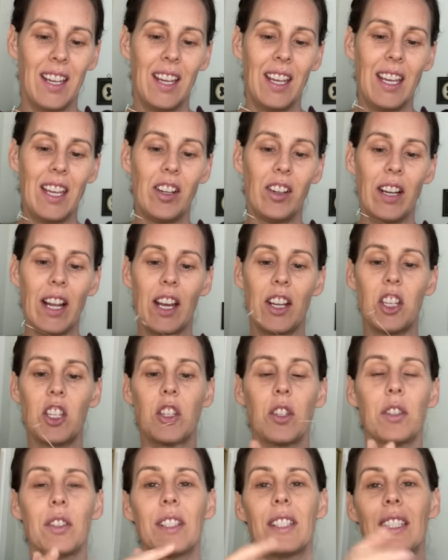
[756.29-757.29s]

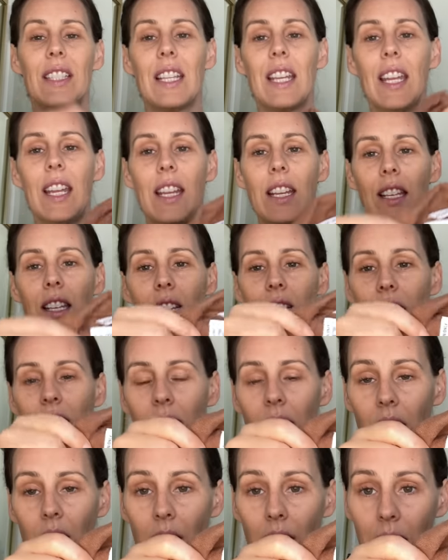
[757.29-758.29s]
International Scene.
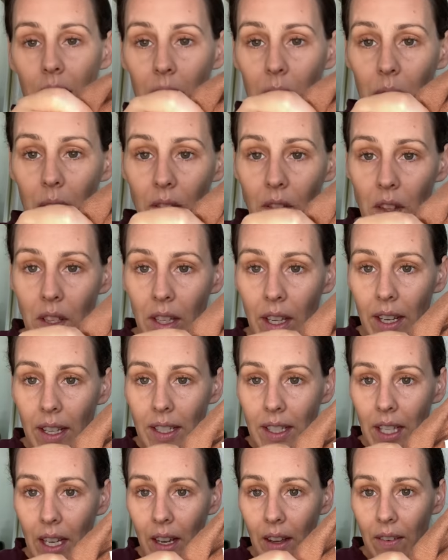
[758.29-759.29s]
I don't know if you guys
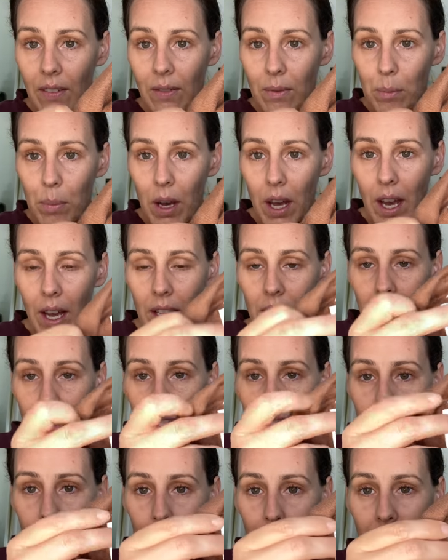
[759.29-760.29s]
have bought
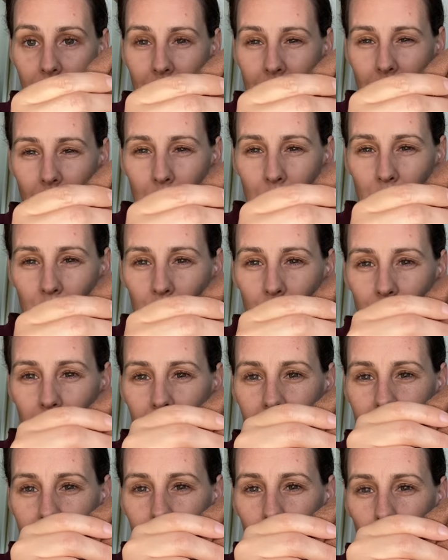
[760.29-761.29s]
this brand. I'm sure
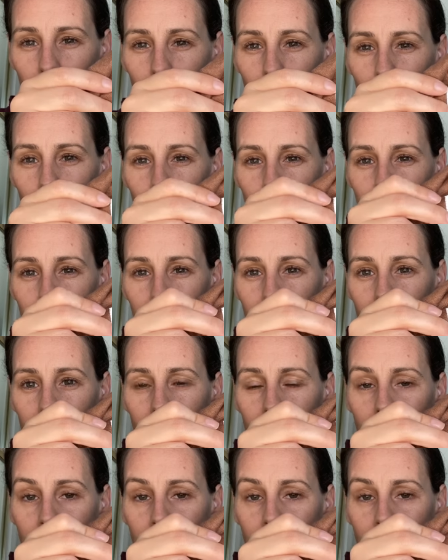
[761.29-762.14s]
it's an older